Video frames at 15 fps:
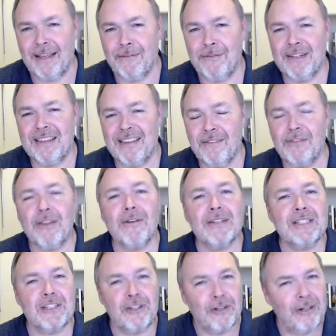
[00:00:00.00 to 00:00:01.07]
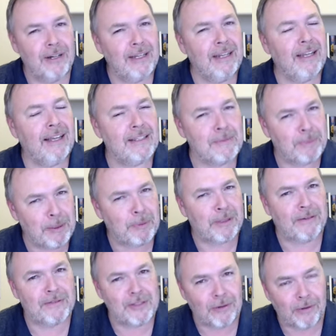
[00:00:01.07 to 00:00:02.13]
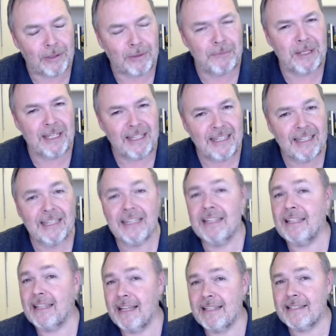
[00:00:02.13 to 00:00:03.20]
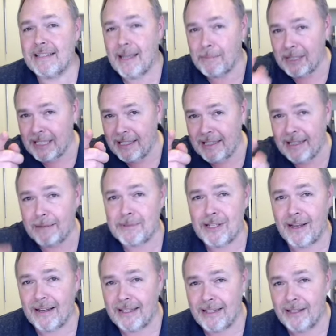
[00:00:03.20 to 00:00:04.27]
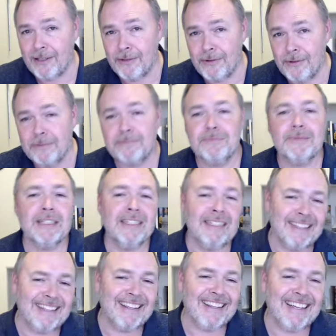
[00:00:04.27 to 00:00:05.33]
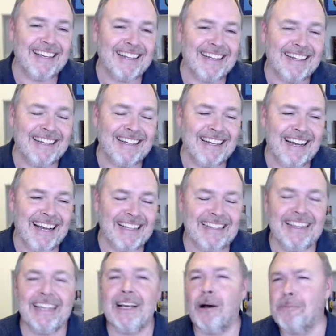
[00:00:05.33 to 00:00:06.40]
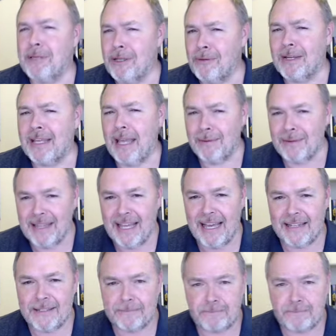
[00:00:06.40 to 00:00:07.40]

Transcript: If it if they're as good as people have told me, yes, Emmeline, I'm talking to you then uh, I think I'll be okay with that.